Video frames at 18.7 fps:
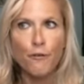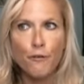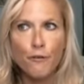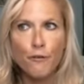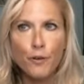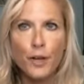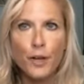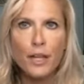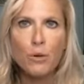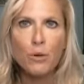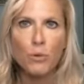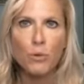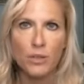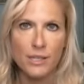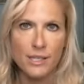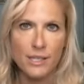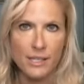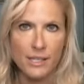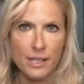
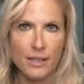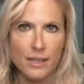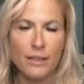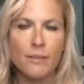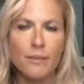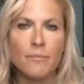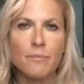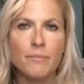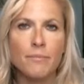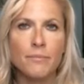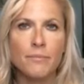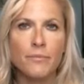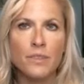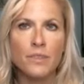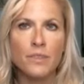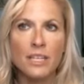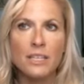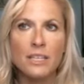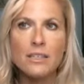frequency
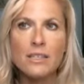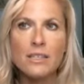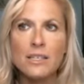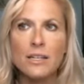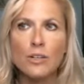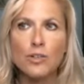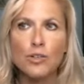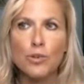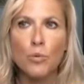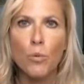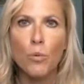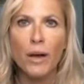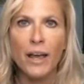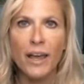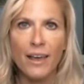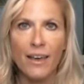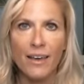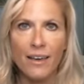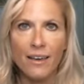in such a
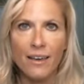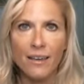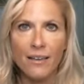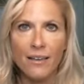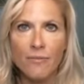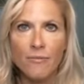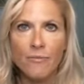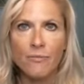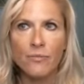way